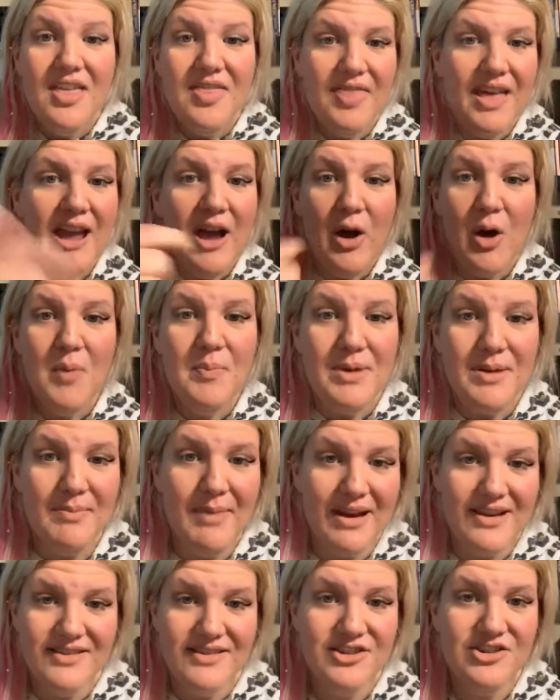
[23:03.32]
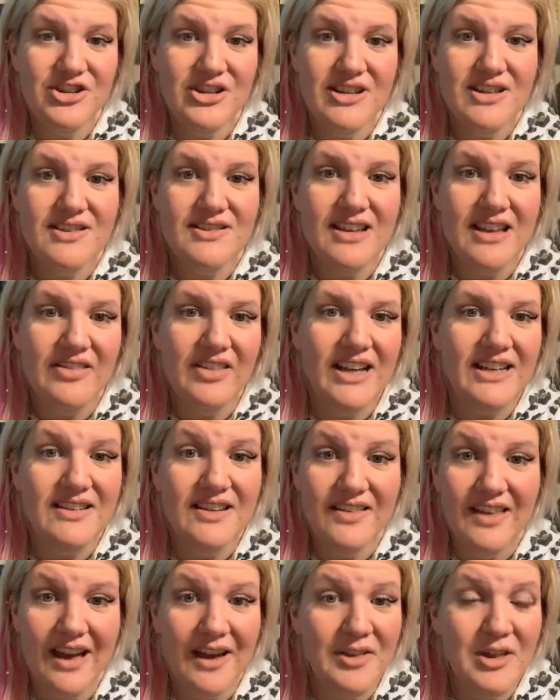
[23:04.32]
they open messages, and
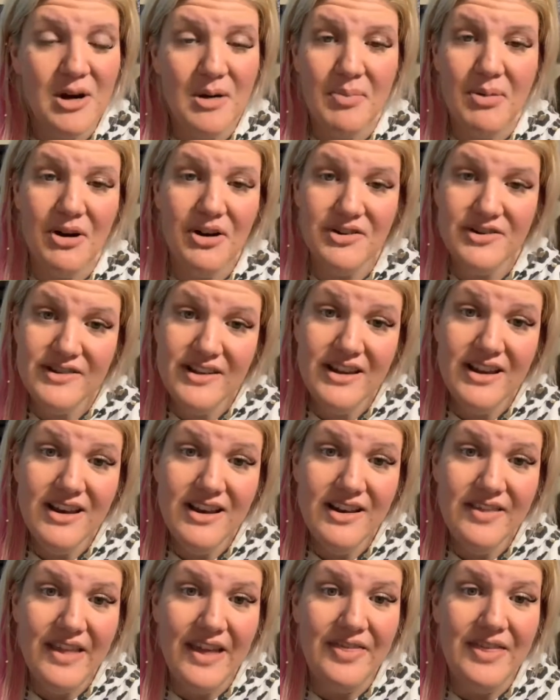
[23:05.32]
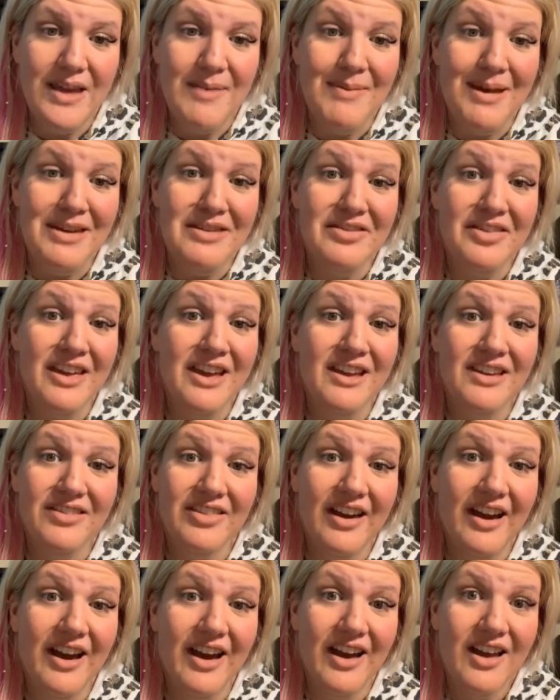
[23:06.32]
to the other person that they may think
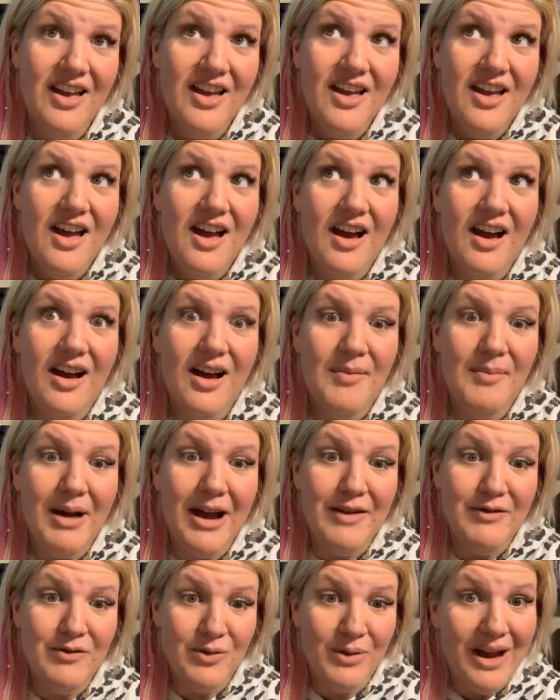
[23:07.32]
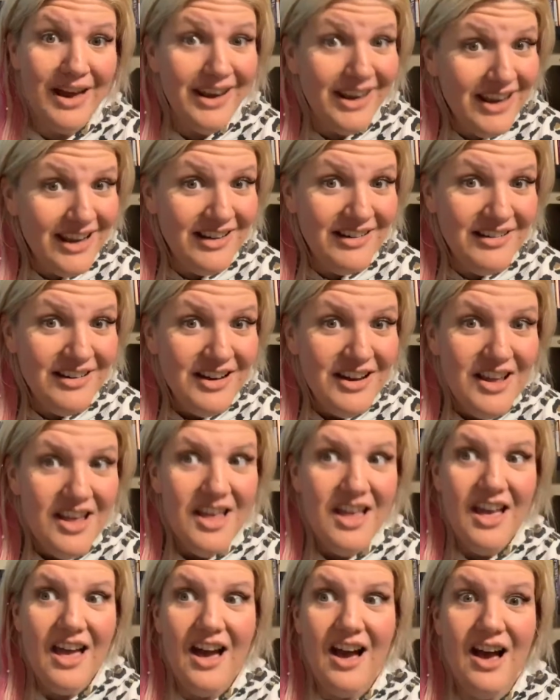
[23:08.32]
that I've read it,
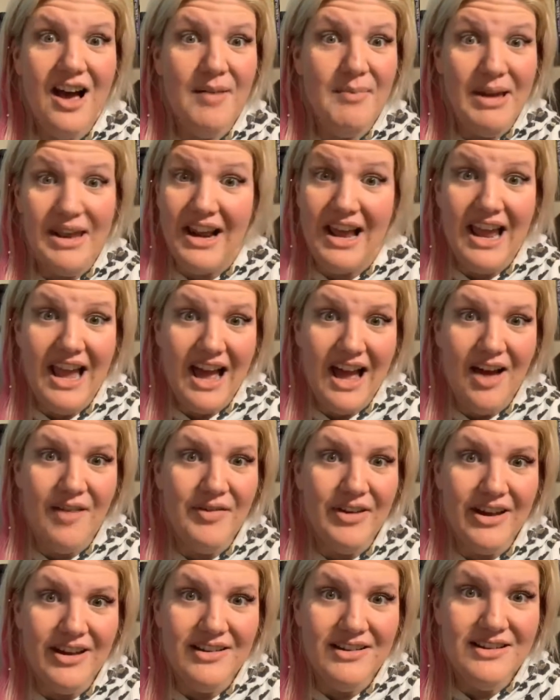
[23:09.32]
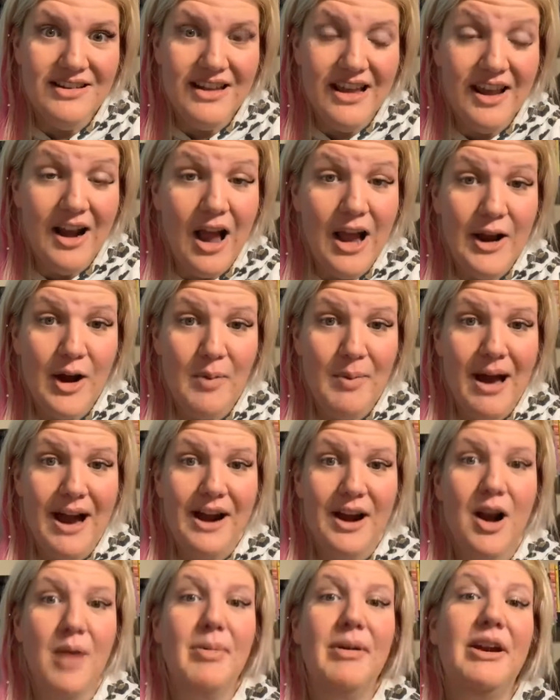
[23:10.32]
and I haven't. And I go back
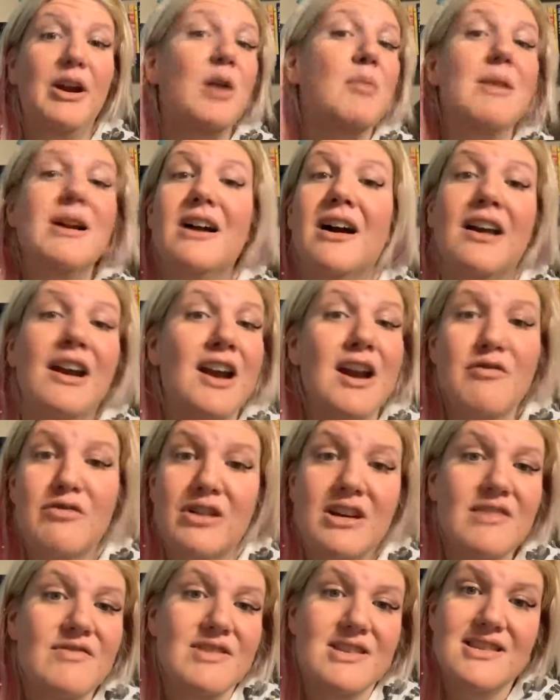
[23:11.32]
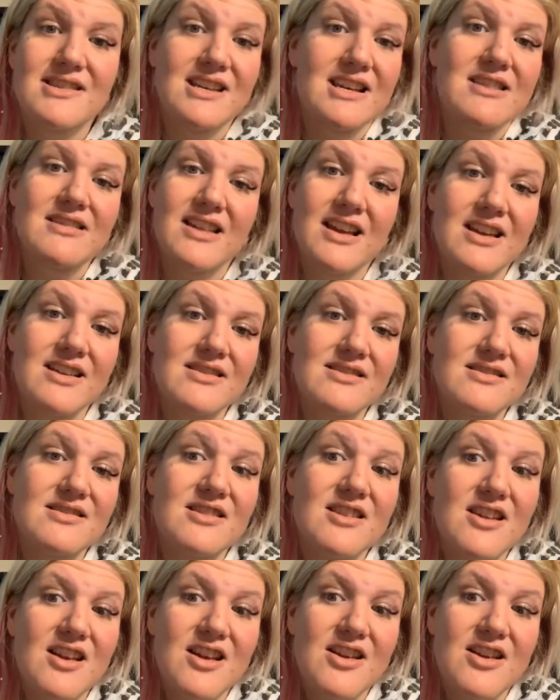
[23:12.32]
and I'll be like, oh my God, I never even seen this.